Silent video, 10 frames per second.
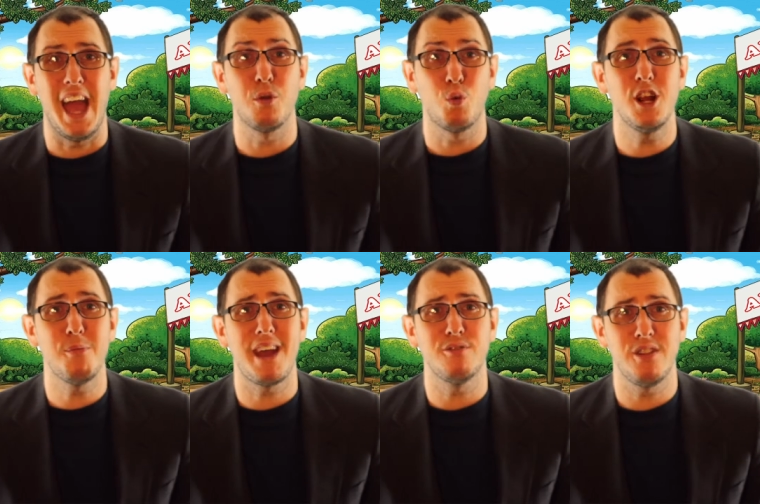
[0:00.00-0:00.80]
And we're
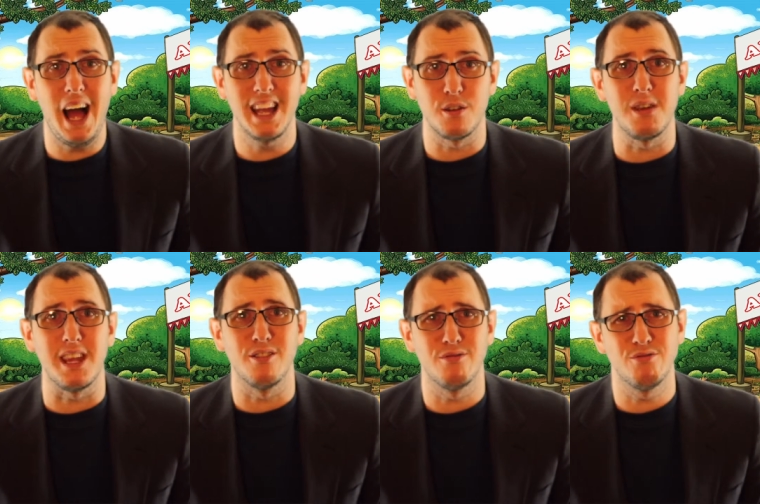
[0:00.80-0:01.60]
made of lion
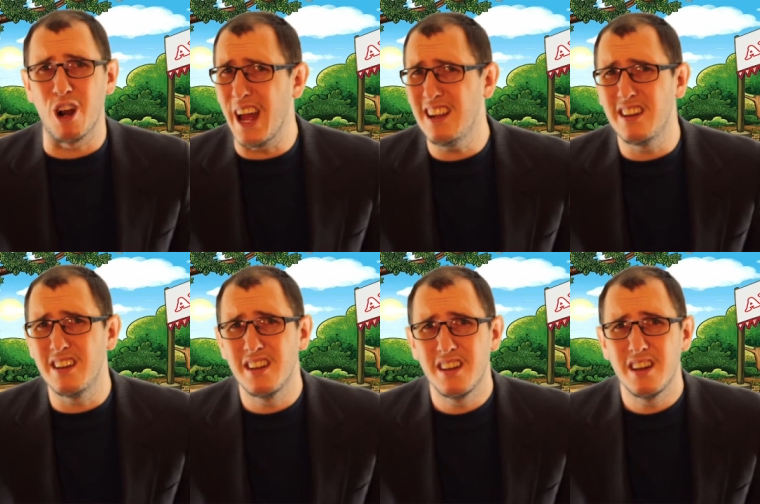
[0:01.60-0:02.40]
meat, right?
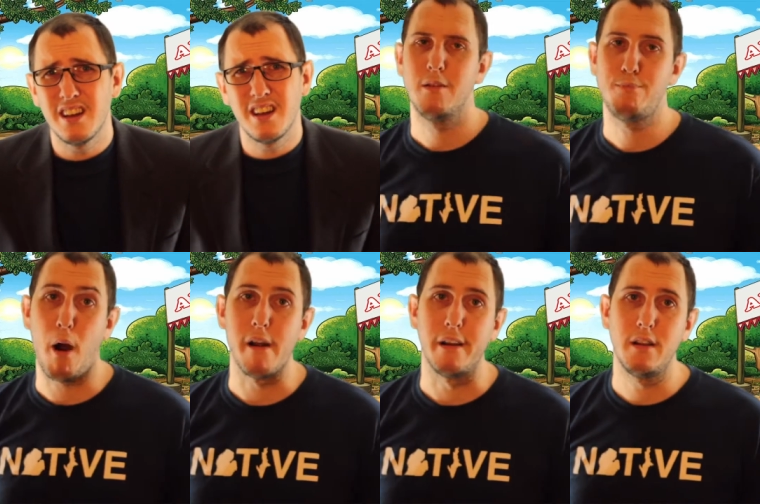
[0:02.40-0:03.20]

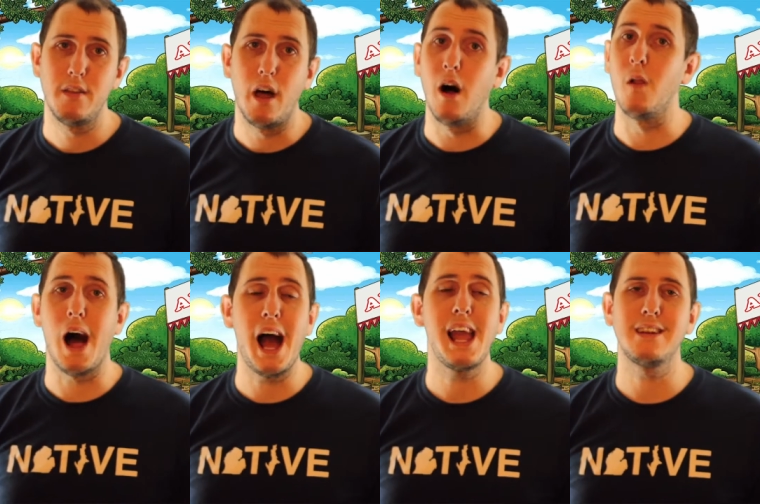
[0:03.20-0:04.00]
Bart, a
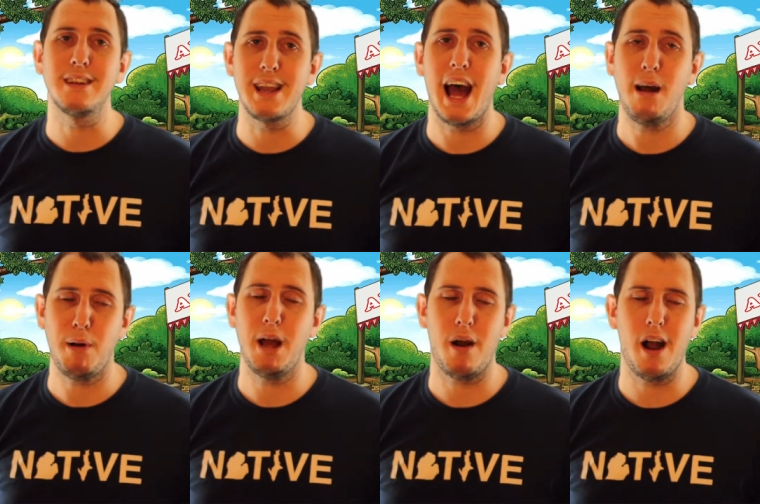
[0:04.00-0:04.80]
lion did not
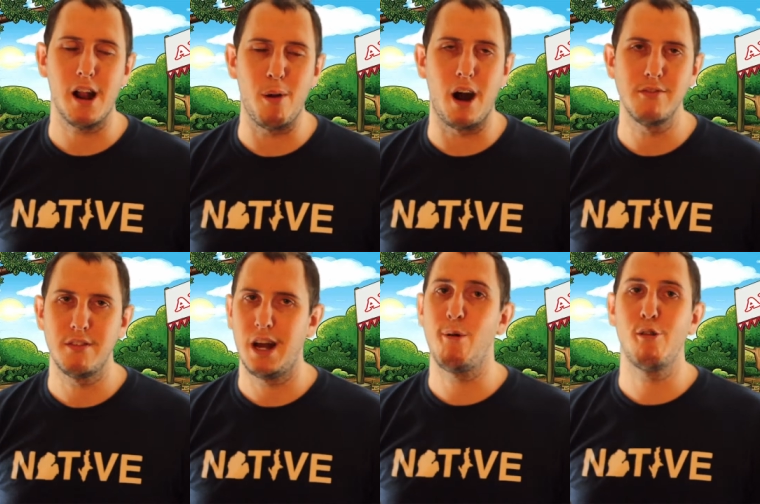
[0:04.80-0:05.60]
bite my arm off.
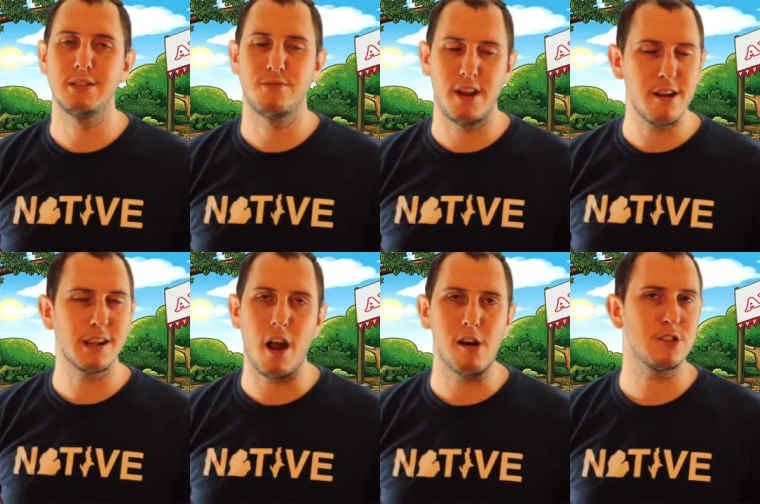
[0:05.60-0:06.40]
I'm always very
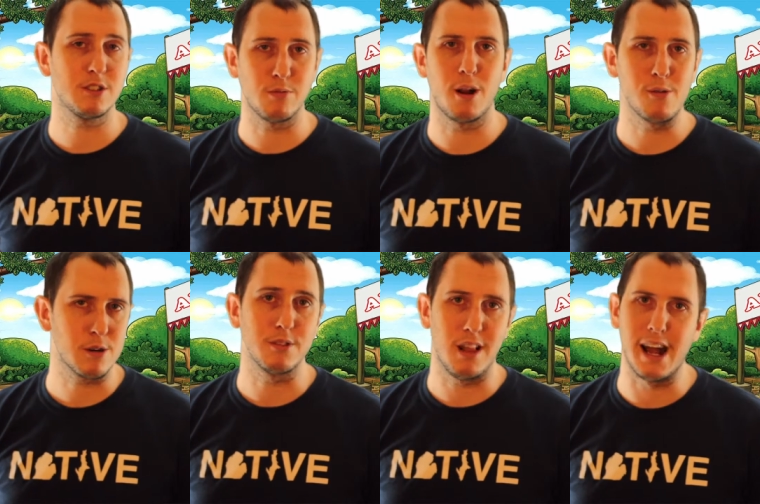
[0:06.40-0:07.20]
cautious when I
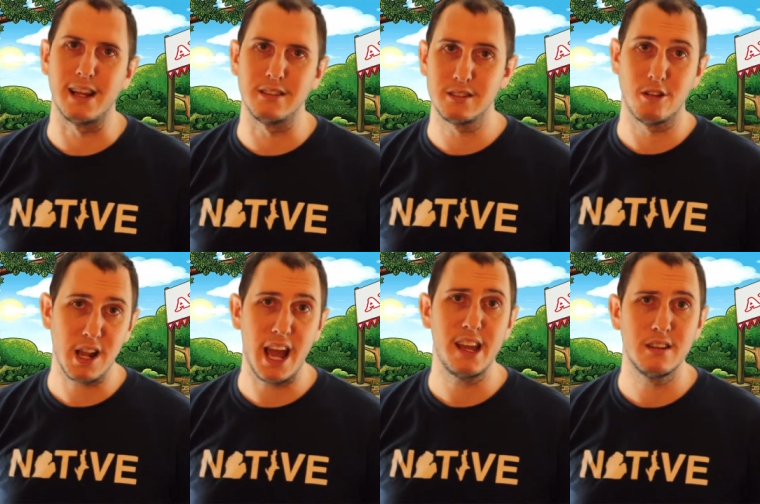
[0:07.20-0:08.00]
work with lions,
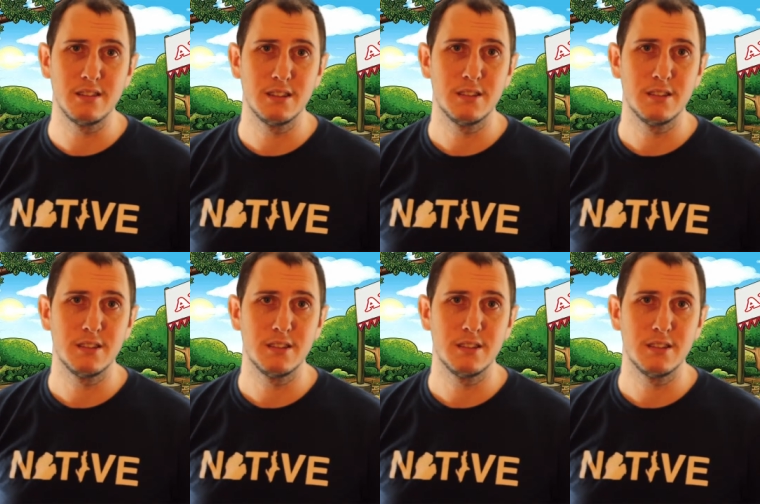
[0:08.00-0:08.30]
okay?